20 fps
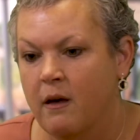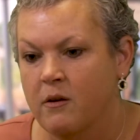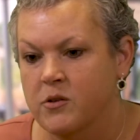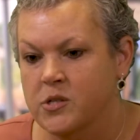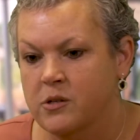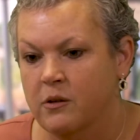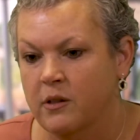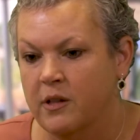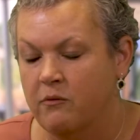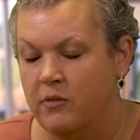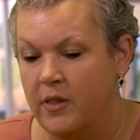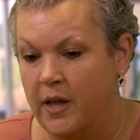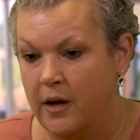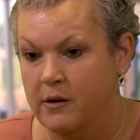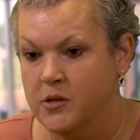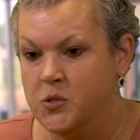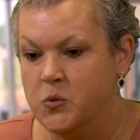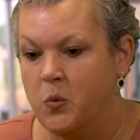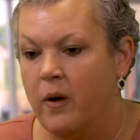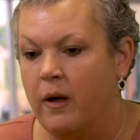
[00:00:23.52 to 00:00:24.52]
also lived there
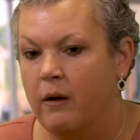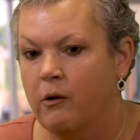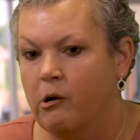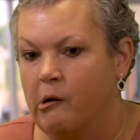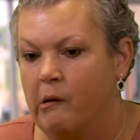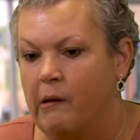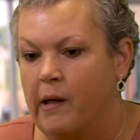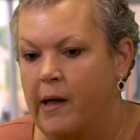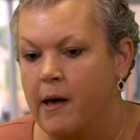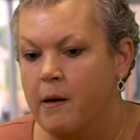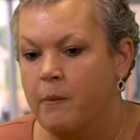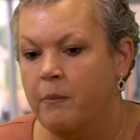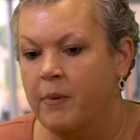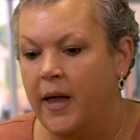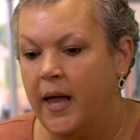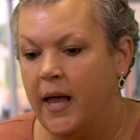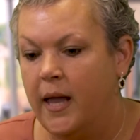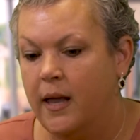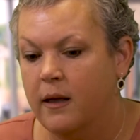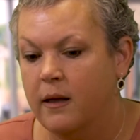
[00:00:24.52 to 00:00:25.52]
as well growing up,
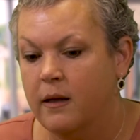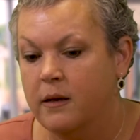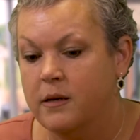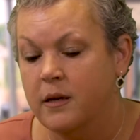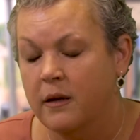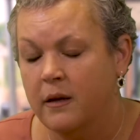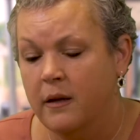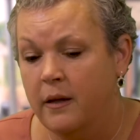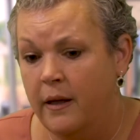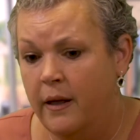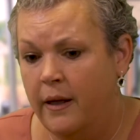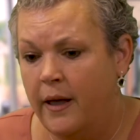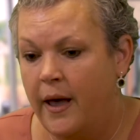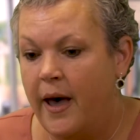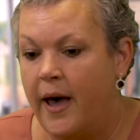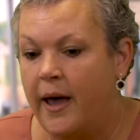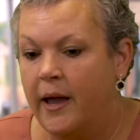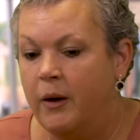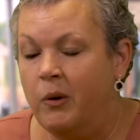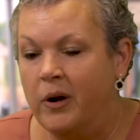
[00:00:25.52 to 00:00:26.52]
and
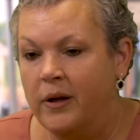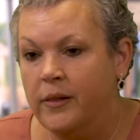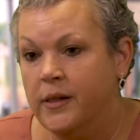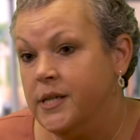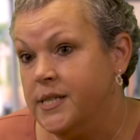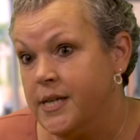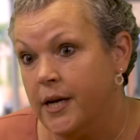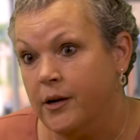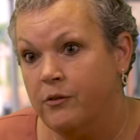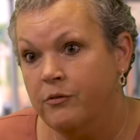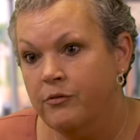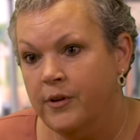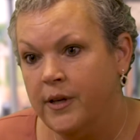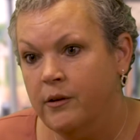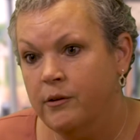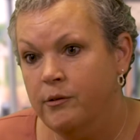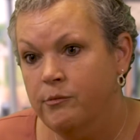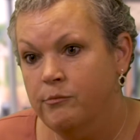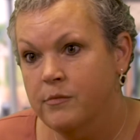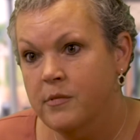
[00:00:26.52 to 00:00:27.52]
I work in the dental
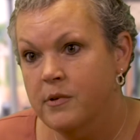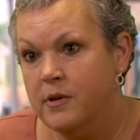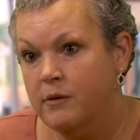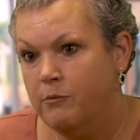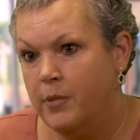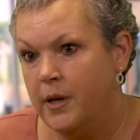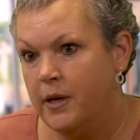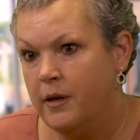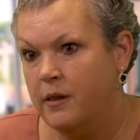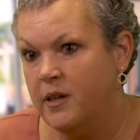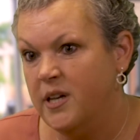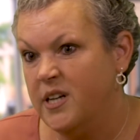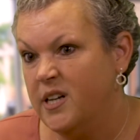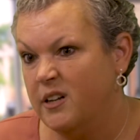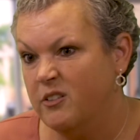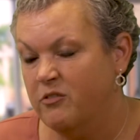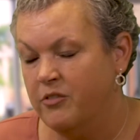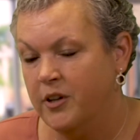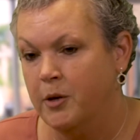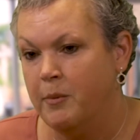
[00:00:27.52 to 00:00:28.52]
field. Been in the
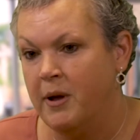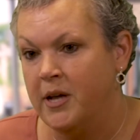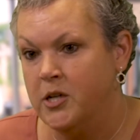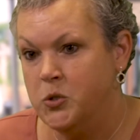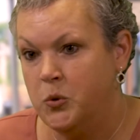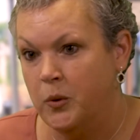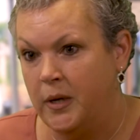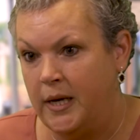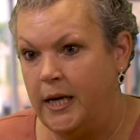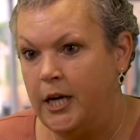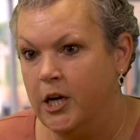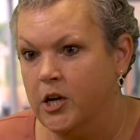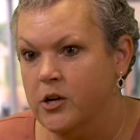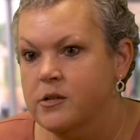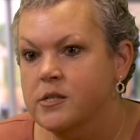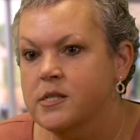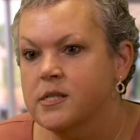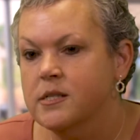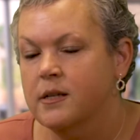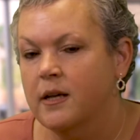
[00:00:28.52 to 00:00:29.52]
dental field about twenty
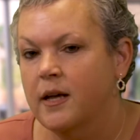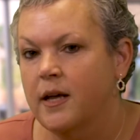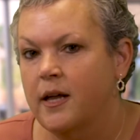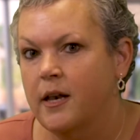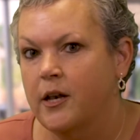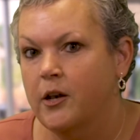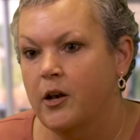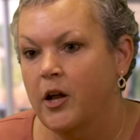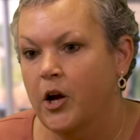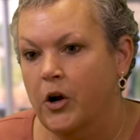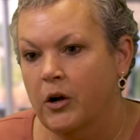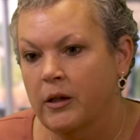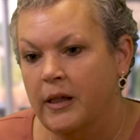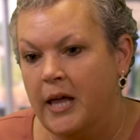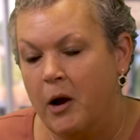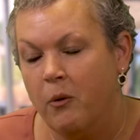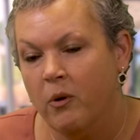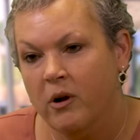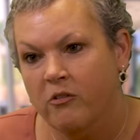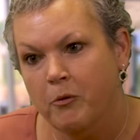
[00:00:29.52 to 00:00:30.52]
years, and
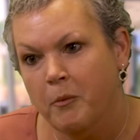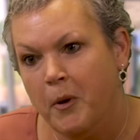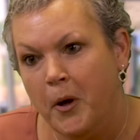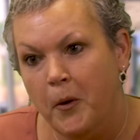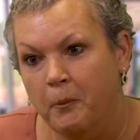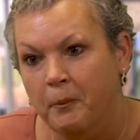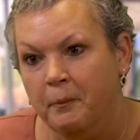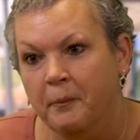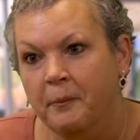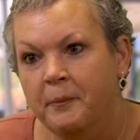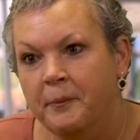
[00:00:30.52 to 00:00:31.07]
currently I work from home.